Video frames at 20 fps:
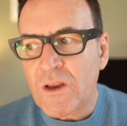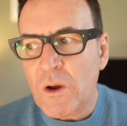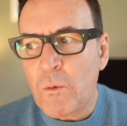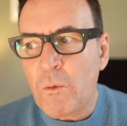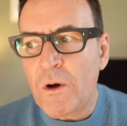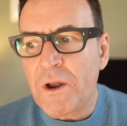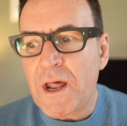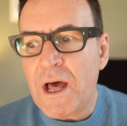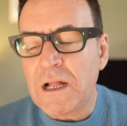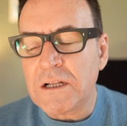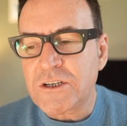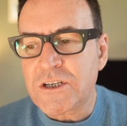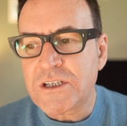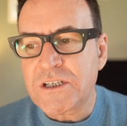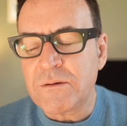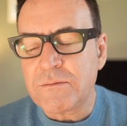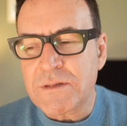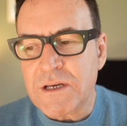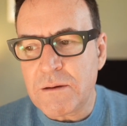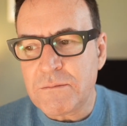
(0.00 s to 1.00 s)
What I'll
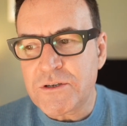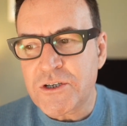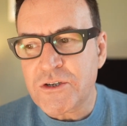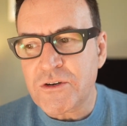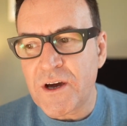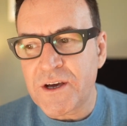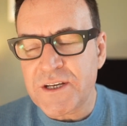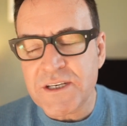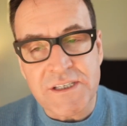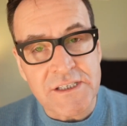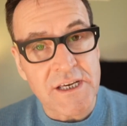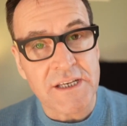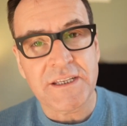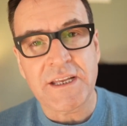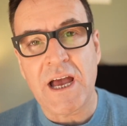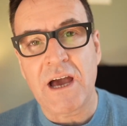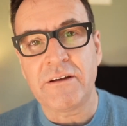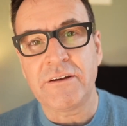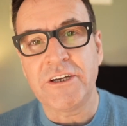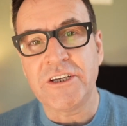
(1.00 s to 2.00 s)
sometimes try to sit
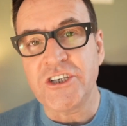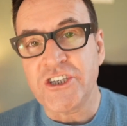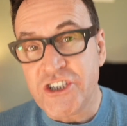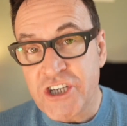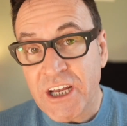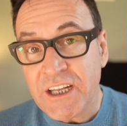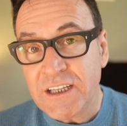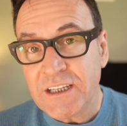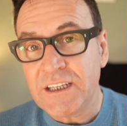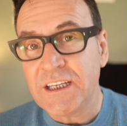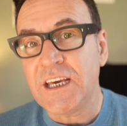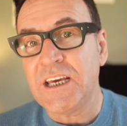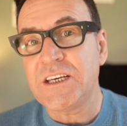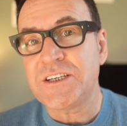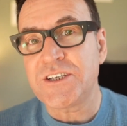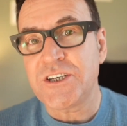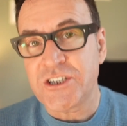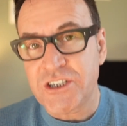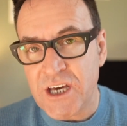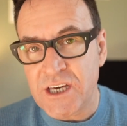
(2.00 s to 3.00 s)
down and gently
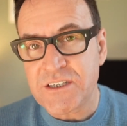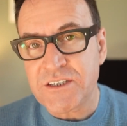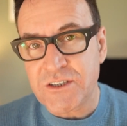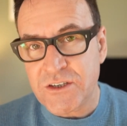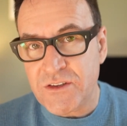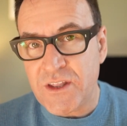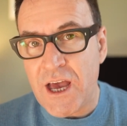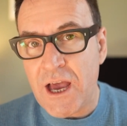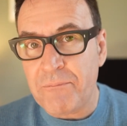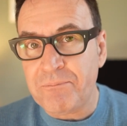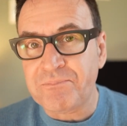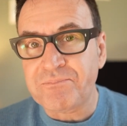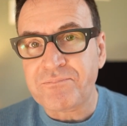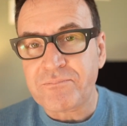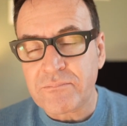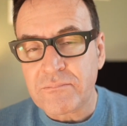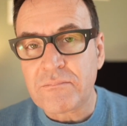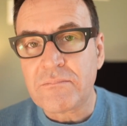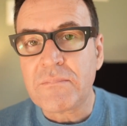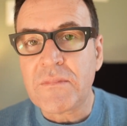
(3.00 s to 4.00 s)
suggest to them
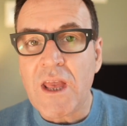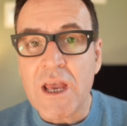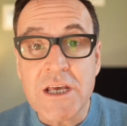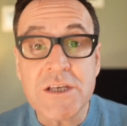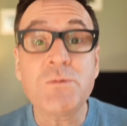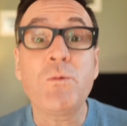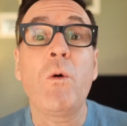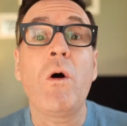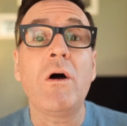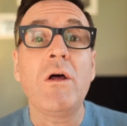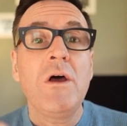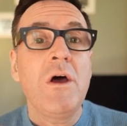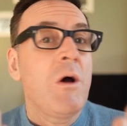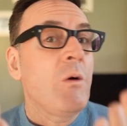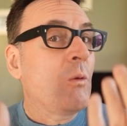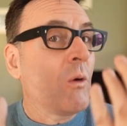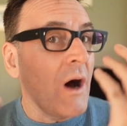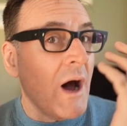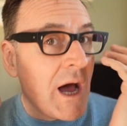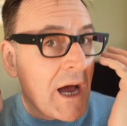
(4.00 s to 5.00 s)
is what
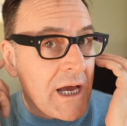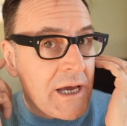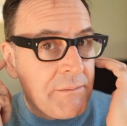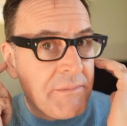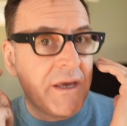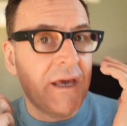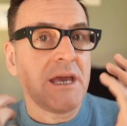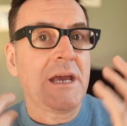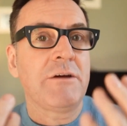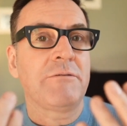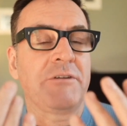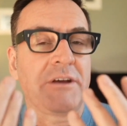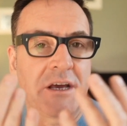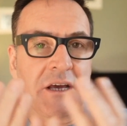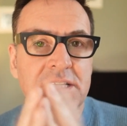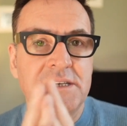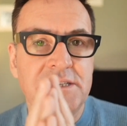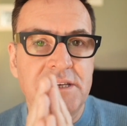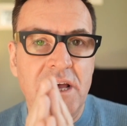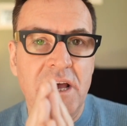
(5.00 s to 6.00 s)
I am
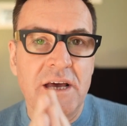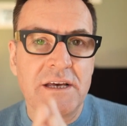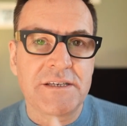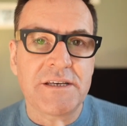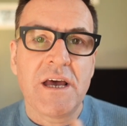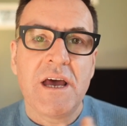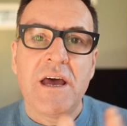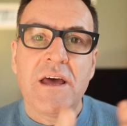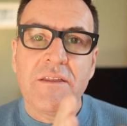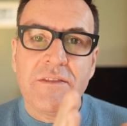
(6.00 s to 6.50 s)
hearing is this.